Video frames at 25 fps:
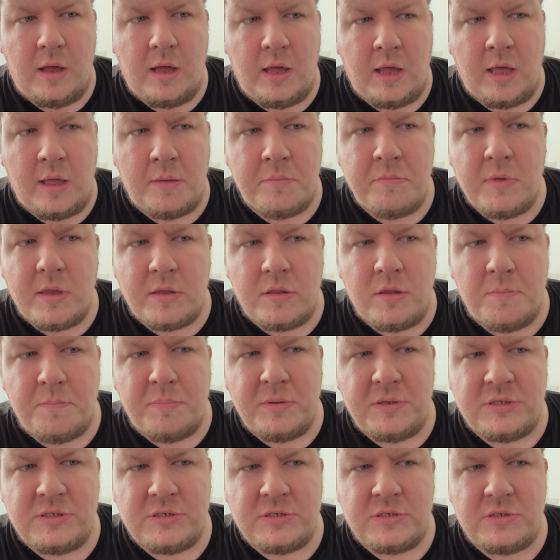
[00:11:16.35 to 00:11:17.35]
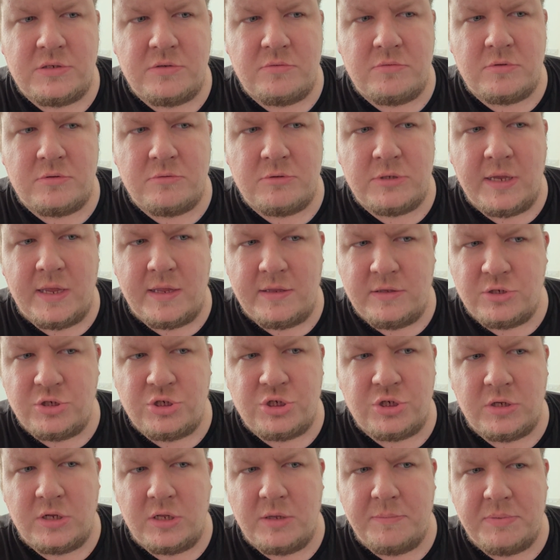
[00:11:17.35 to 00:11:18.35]
I'm going to be
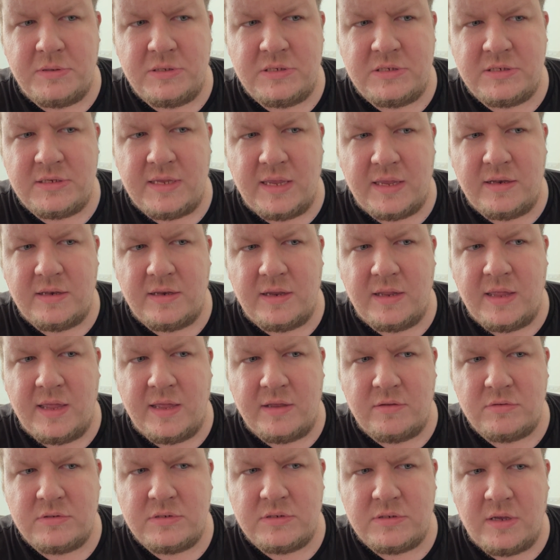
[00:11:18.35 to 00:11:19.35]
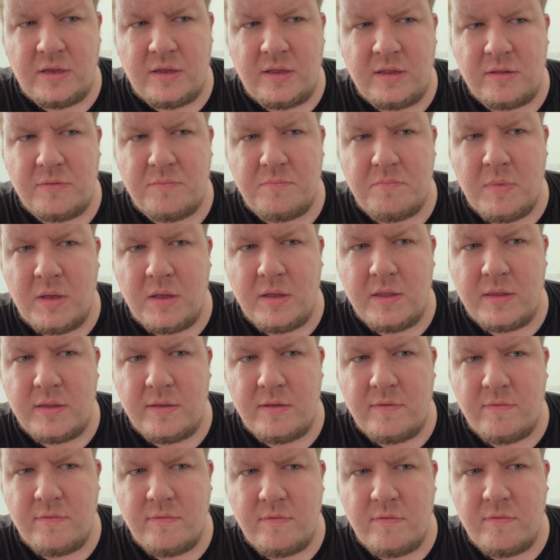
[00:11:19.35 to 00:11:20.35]
potentially be standing outside
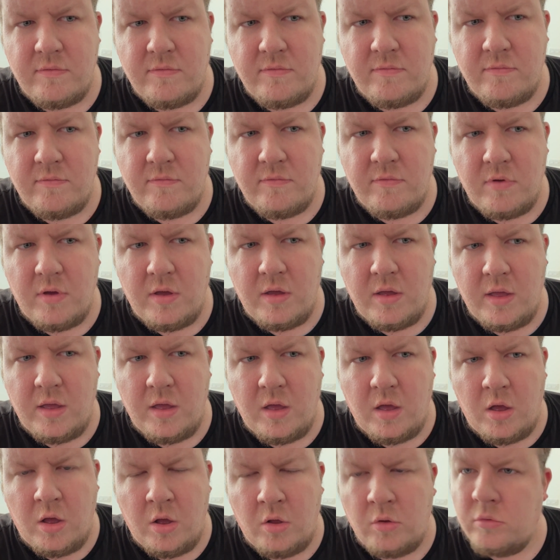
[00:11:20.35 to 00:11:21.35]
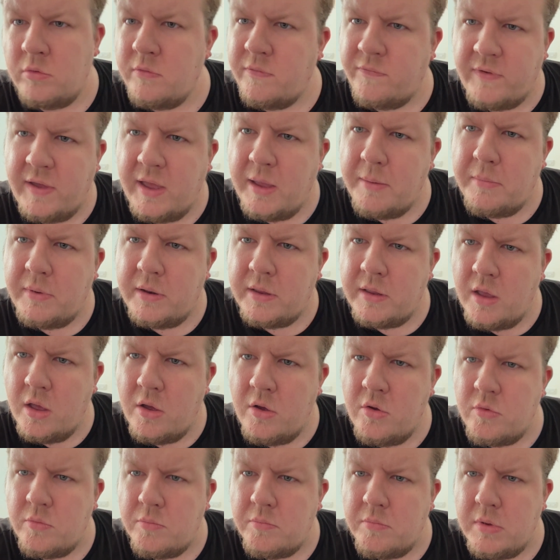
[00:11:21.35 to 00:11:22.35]
my old family
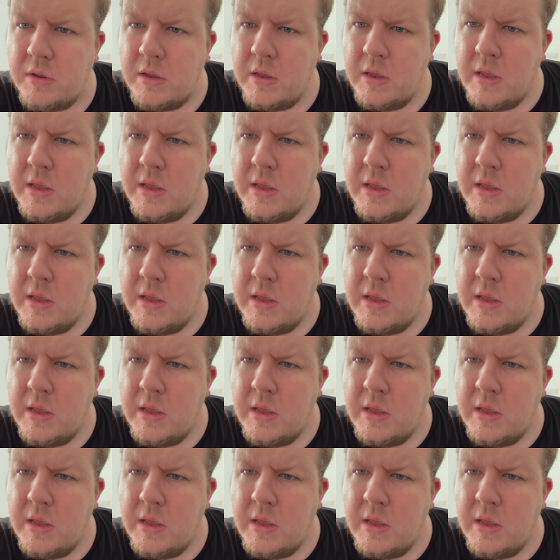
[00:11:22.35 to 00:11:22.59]
home.